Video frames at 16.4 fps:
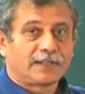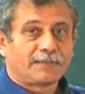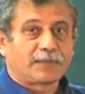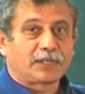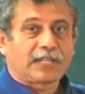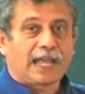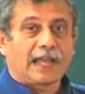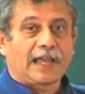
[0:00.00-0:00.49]

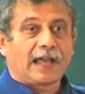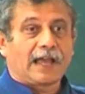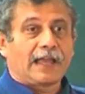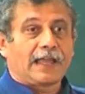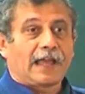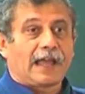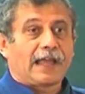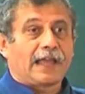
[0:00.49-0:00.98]
Because I,
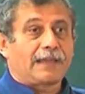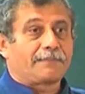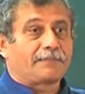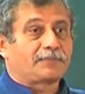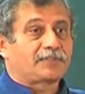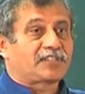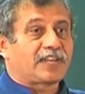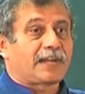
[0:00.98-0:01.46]
I, I have
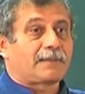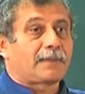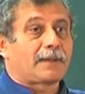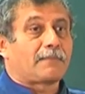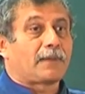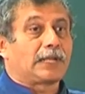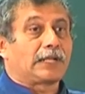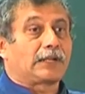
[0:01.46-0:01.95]
said
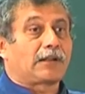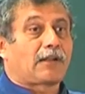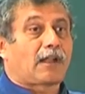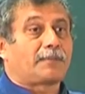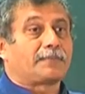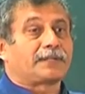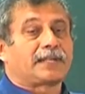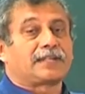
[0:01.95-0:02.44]
my molecular
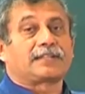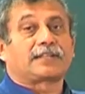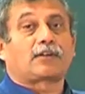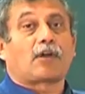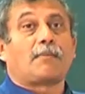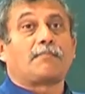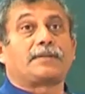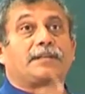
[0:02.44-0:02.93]
orbital is a
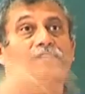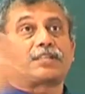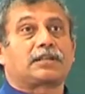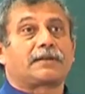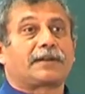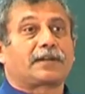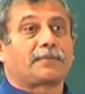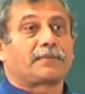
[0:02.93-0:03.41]

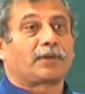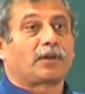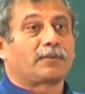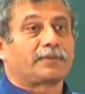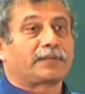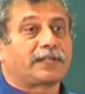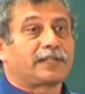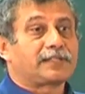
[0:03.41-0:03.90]
combination of atomic
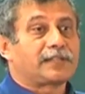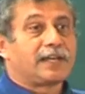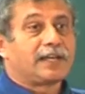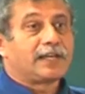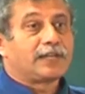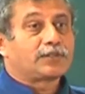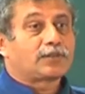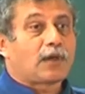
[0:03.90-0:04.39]
orbitals.
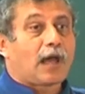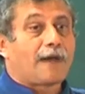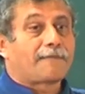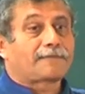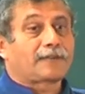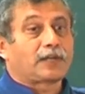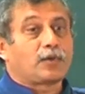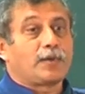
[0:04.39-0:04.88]
So
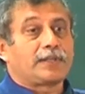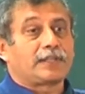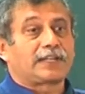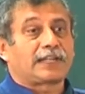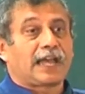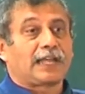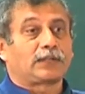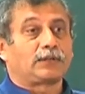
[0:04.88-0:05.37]
after doing
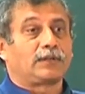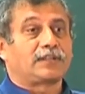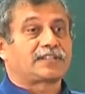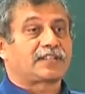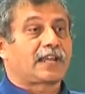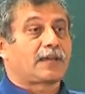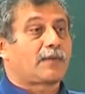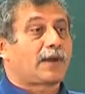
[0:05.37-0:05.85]
the
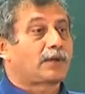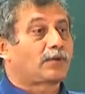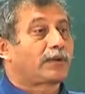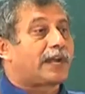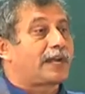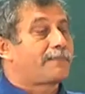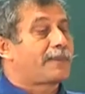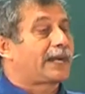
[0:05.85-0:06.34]
calculation, I want to
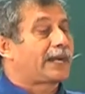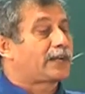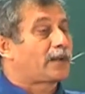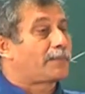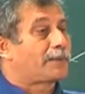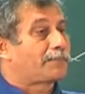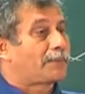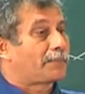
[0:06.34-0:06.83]
get back
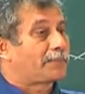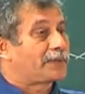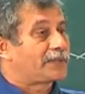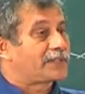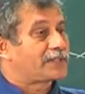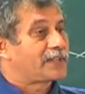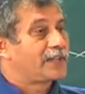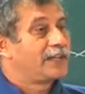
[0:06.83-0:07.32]
atomic
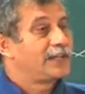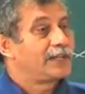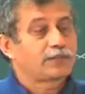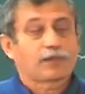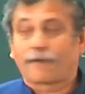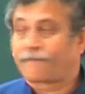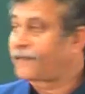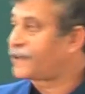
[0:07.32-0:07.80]
properties.
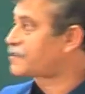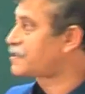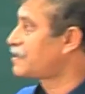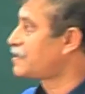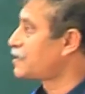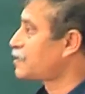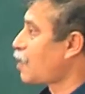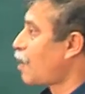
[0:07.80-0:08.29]
So obviously
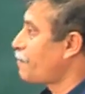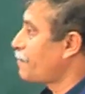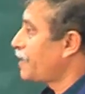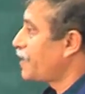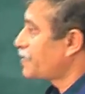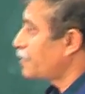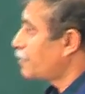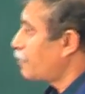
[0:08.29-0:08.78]
these
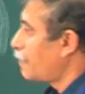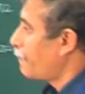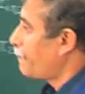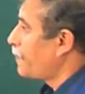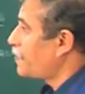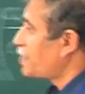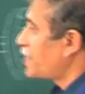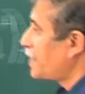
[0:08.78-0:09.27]
combination
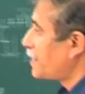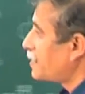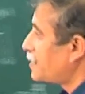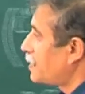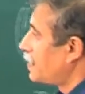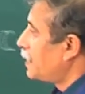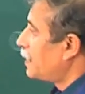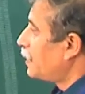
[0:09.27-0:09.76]

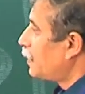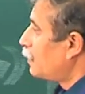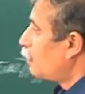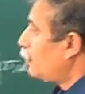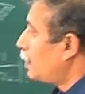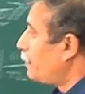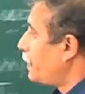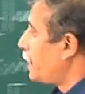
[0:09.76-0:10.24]
coefficients
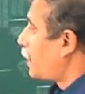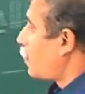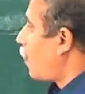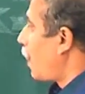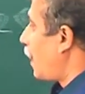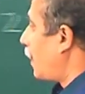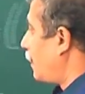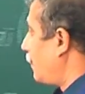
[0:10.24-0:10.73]
will be
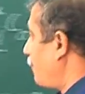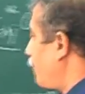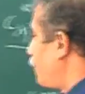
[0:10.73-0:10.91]
required.